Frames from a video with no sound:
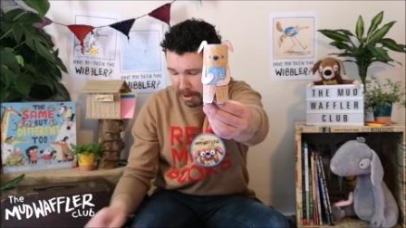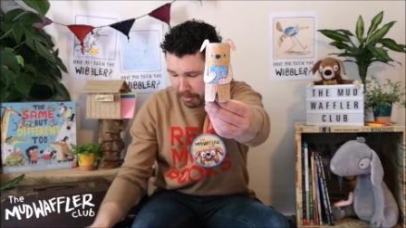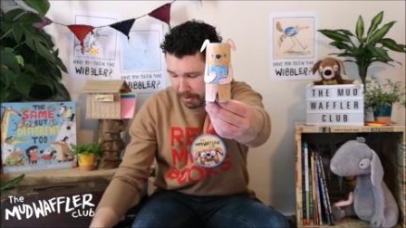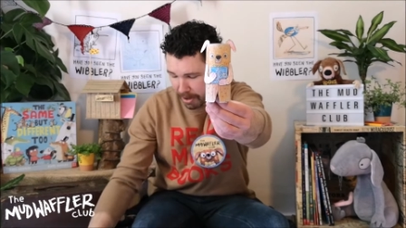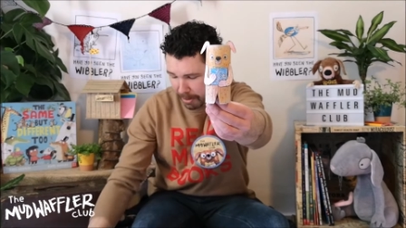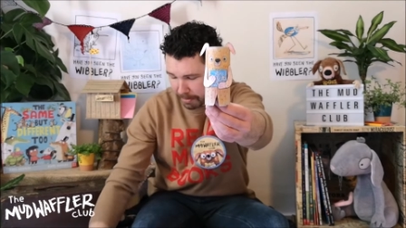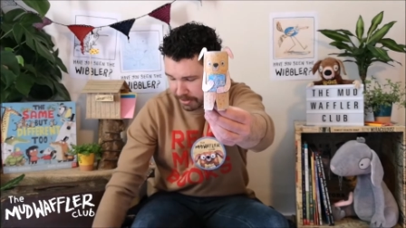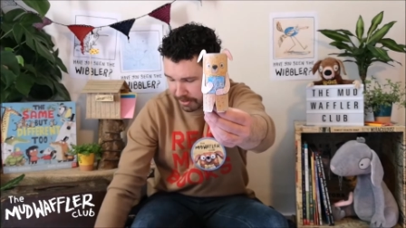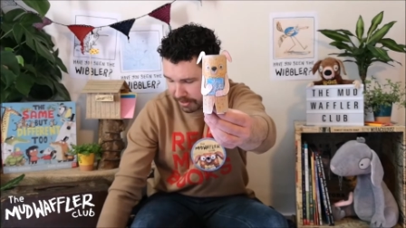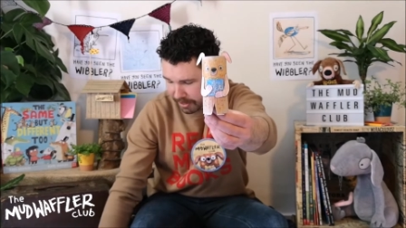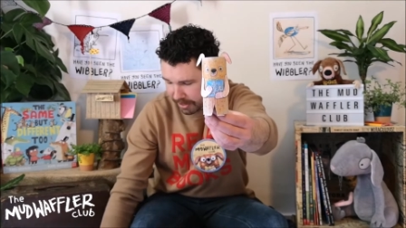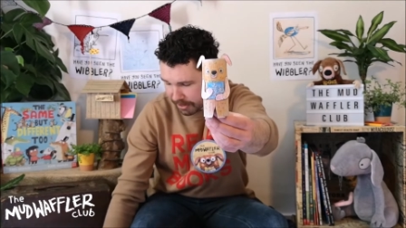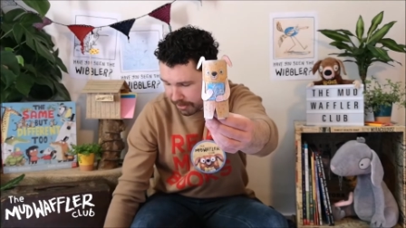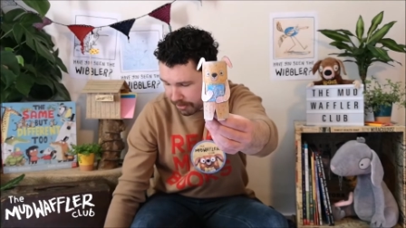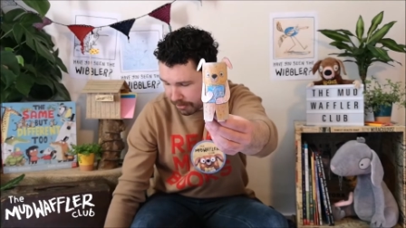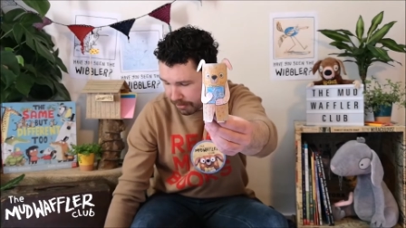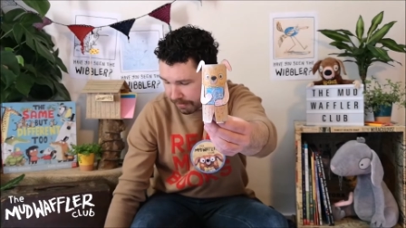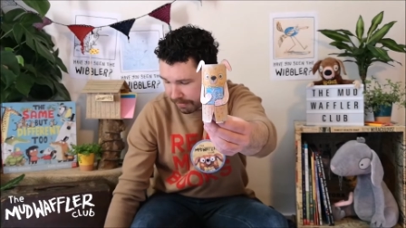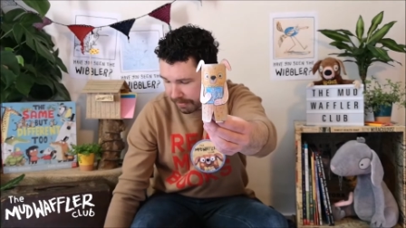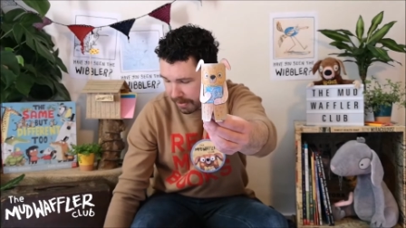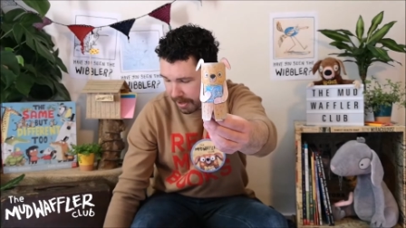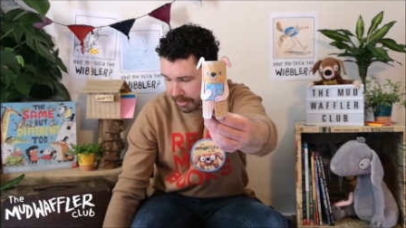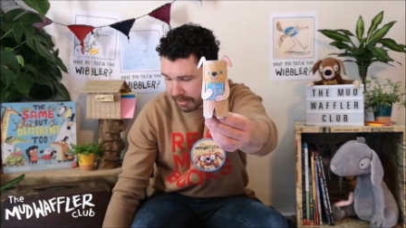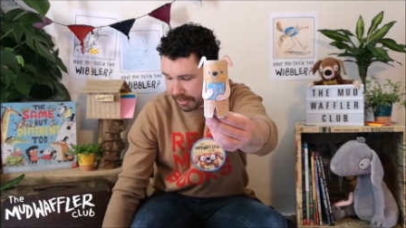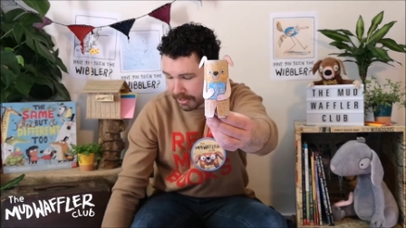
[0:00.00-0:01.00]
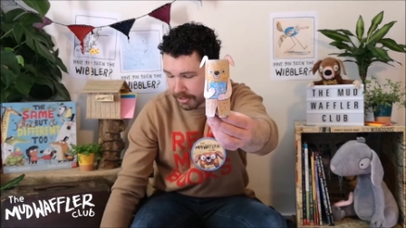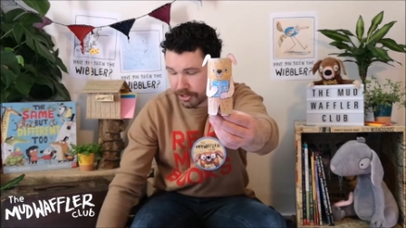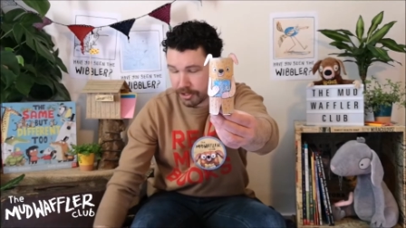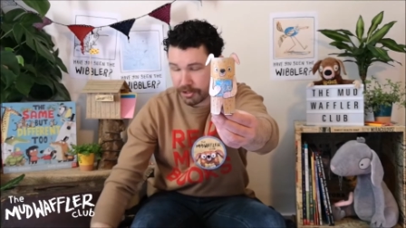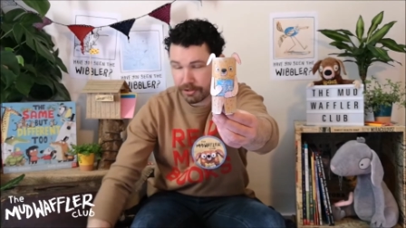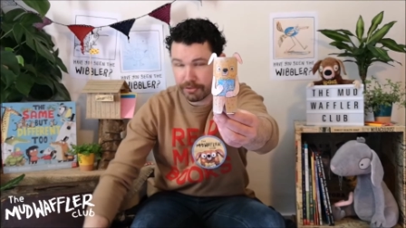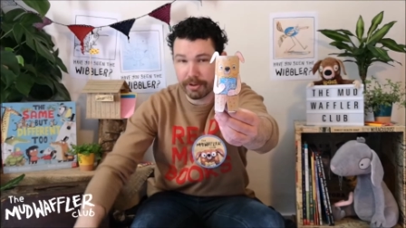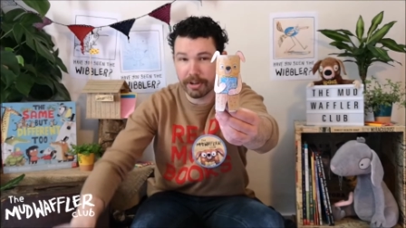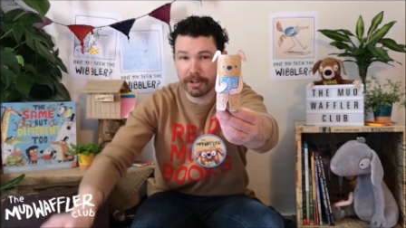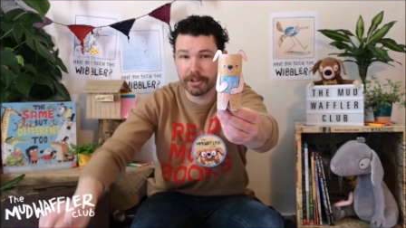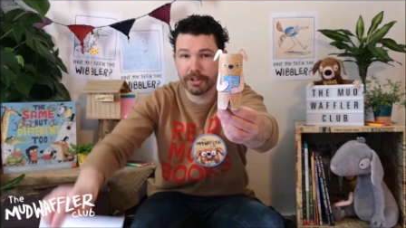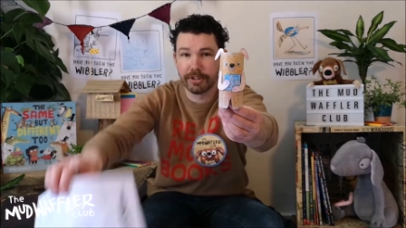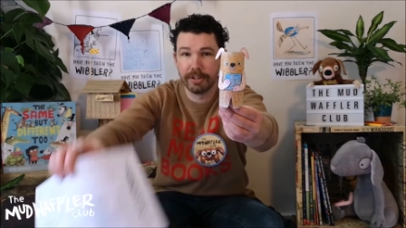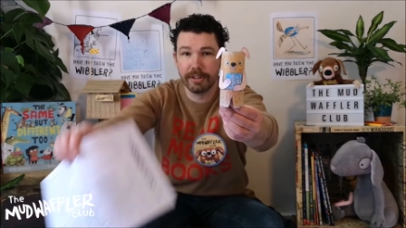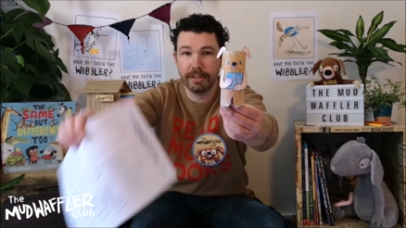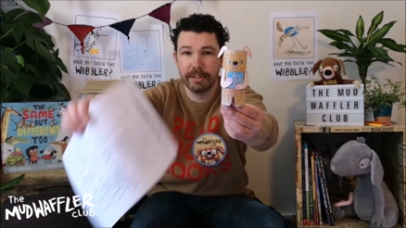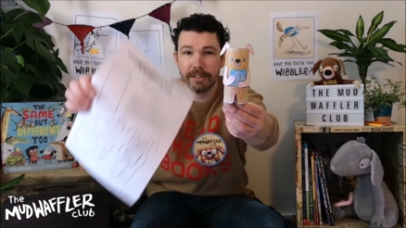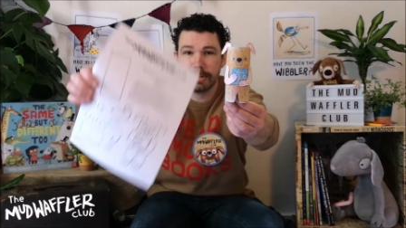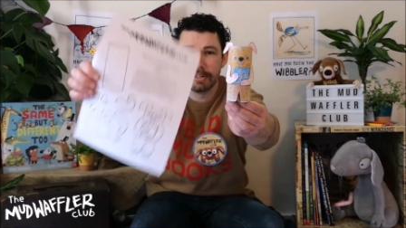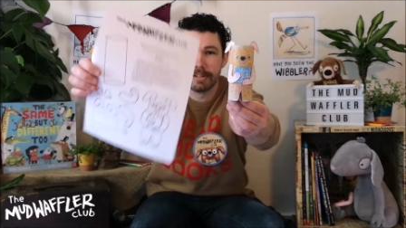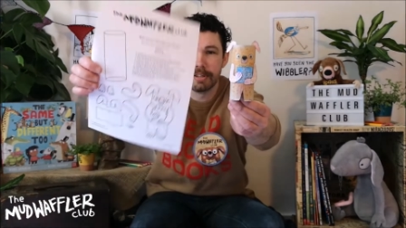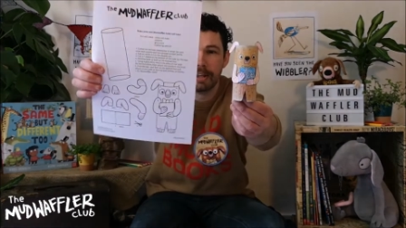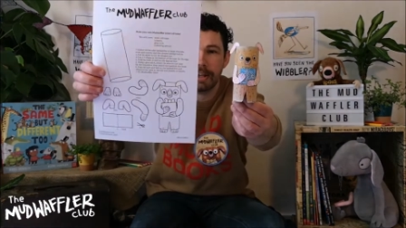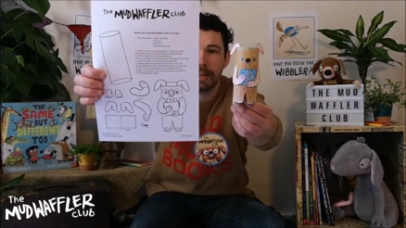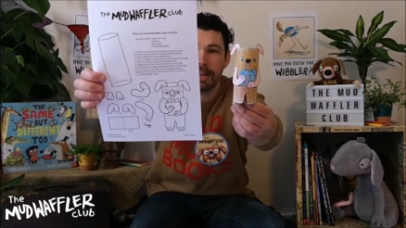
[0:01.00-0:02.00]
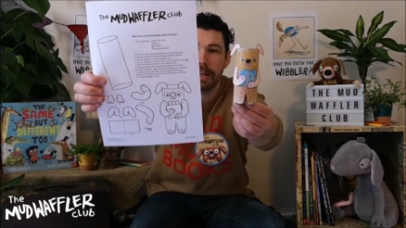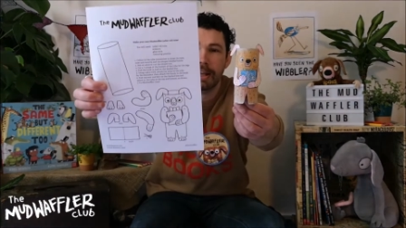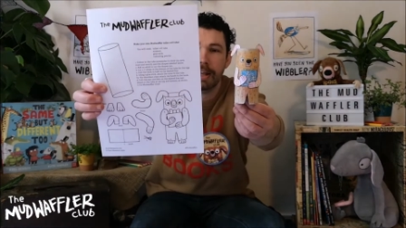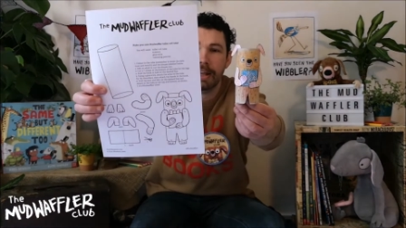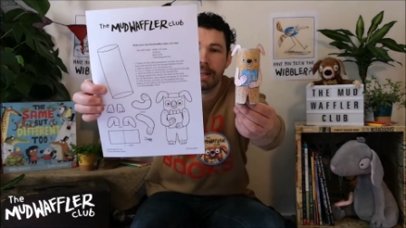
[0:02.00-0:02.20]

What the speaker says: website, you'll find instructions